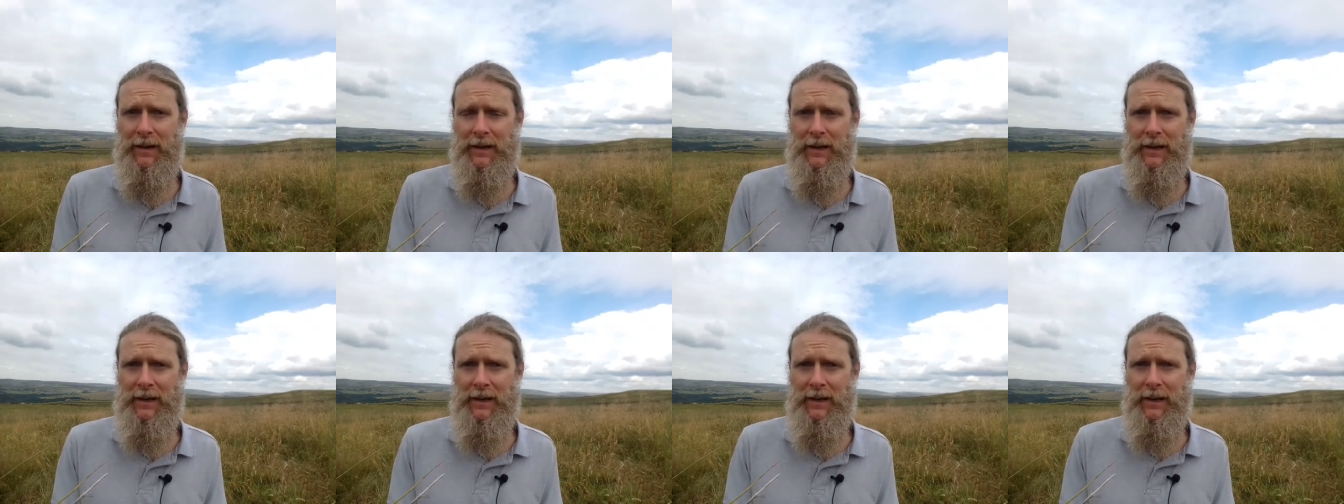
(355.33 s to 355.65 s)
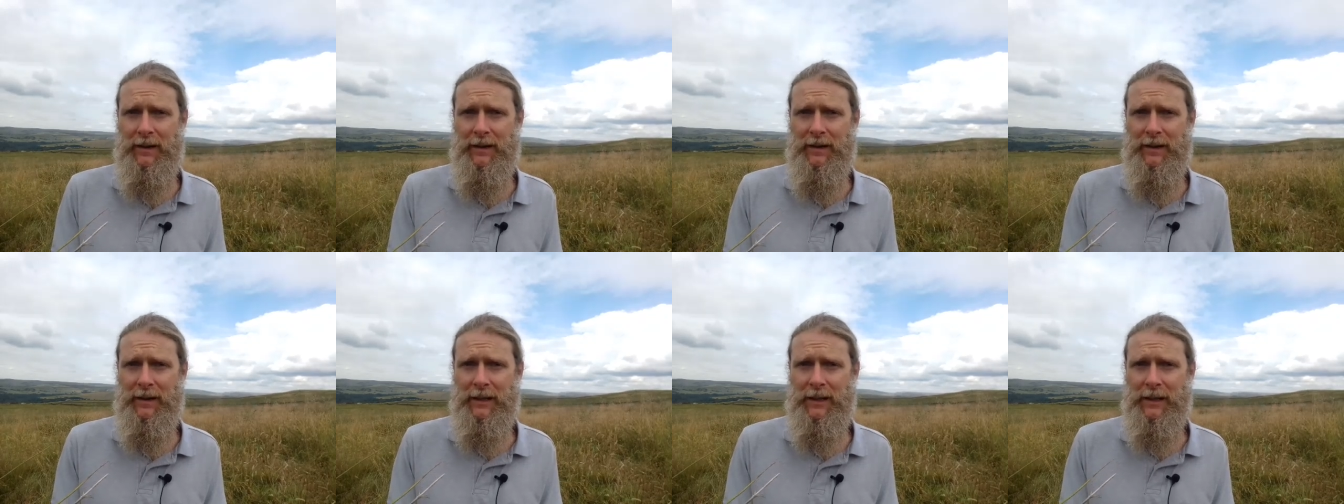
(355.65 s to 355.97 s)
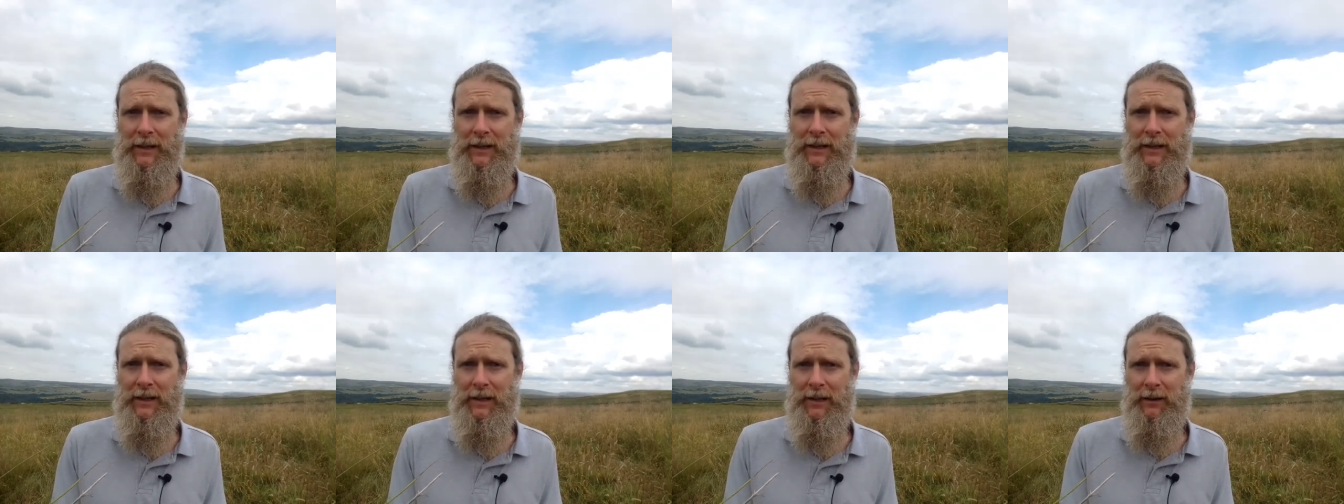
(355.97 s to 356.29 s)
You know,
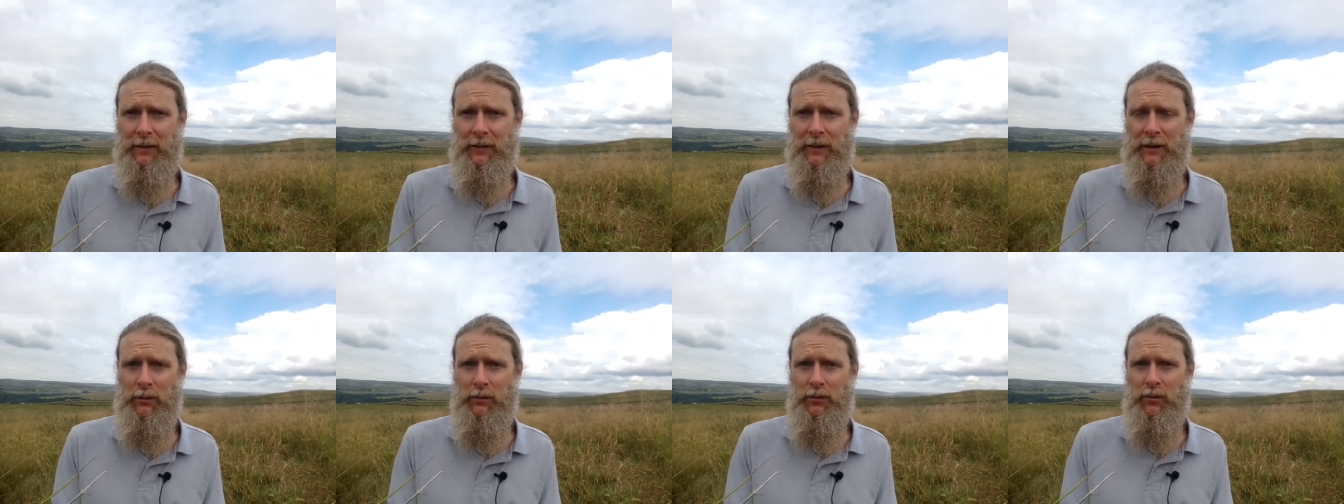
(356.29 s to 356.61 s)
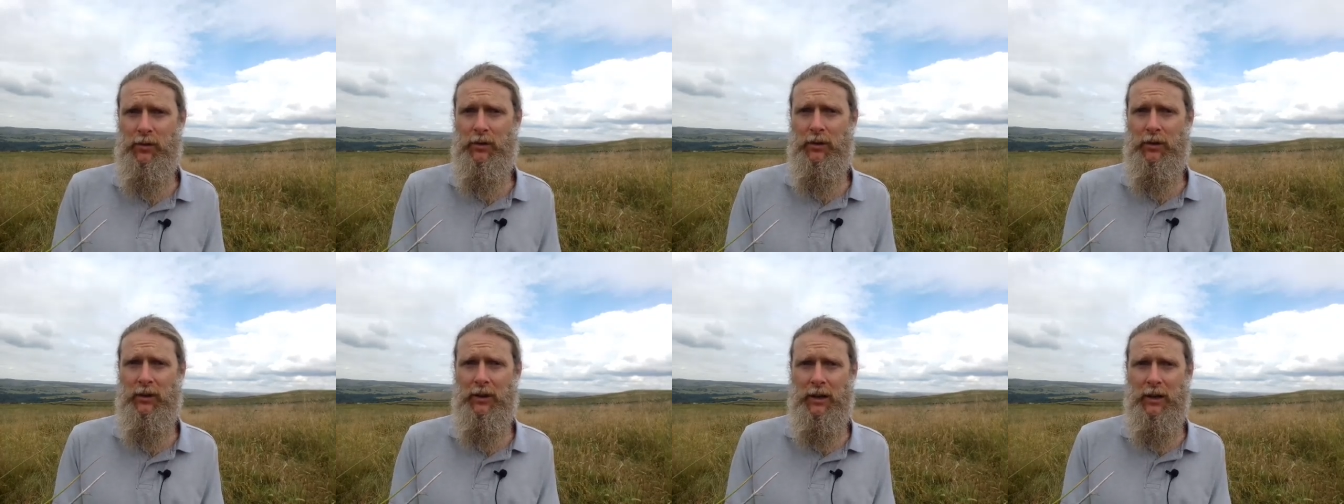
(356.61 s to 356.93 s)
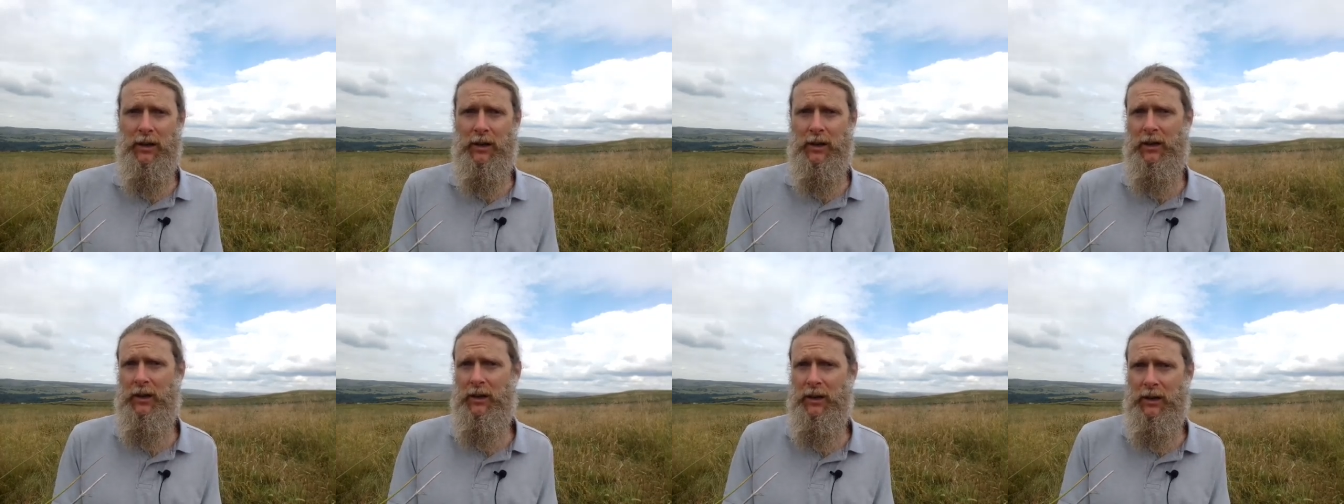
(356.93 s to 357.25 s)
they'd kind of, he wouldn't
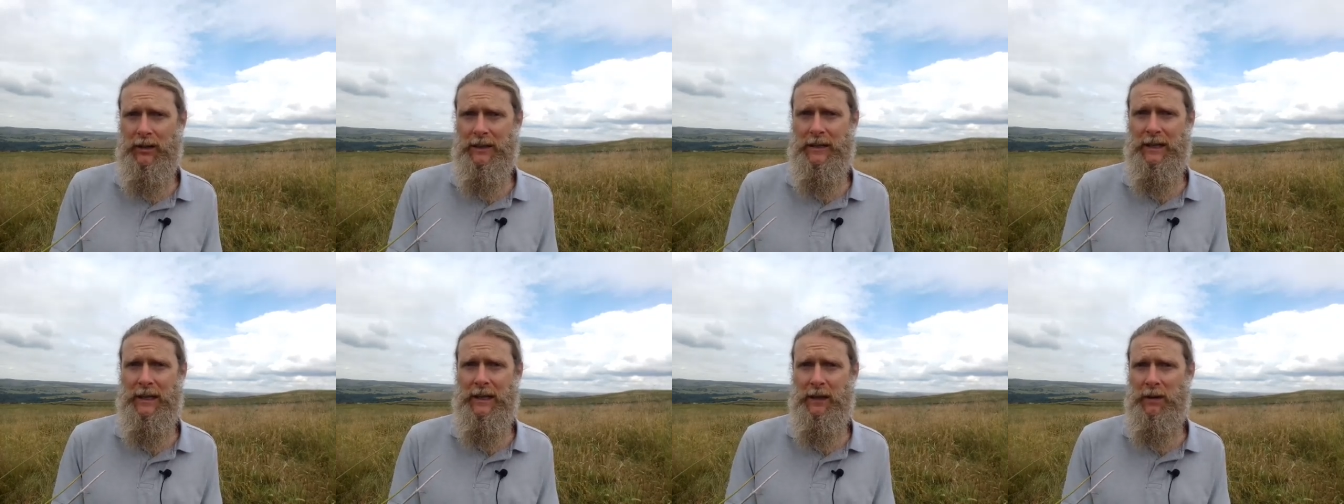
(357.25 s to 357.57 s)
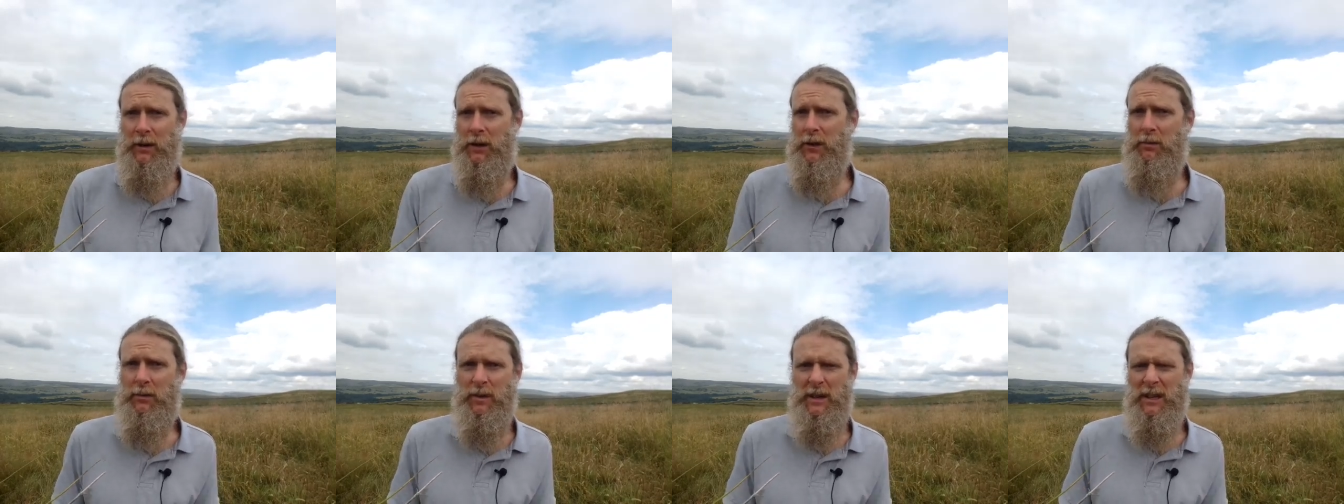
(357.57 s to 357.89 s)
hurt anyone,